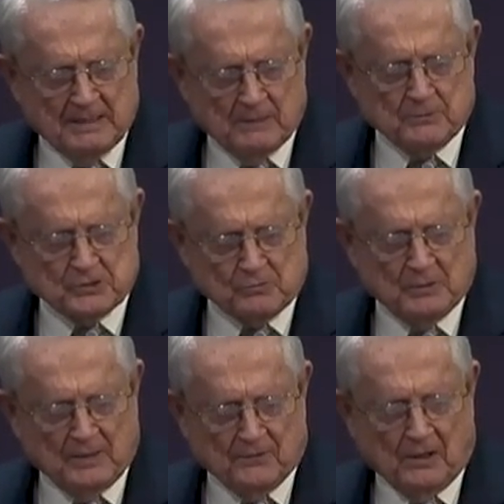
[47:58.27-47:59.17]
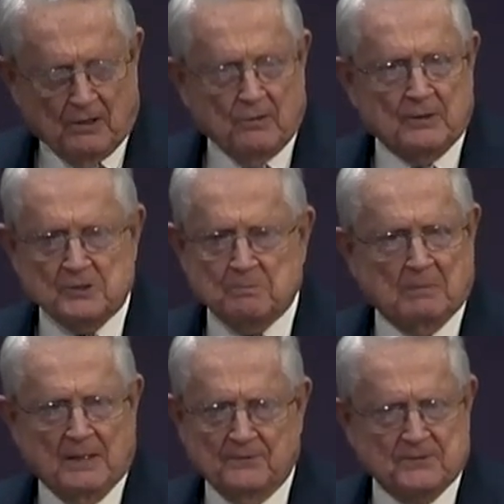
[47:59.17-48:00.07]
and it was 3 of the longest
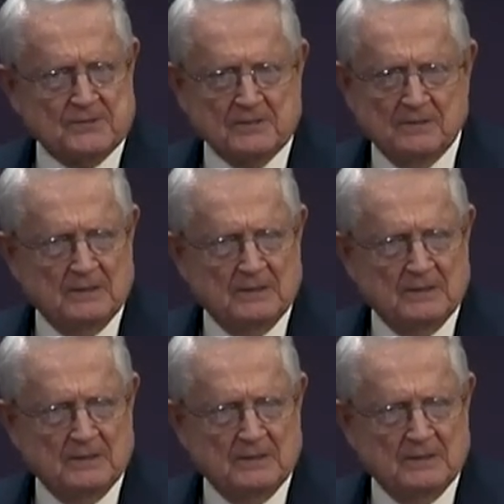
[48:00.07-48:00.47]
months.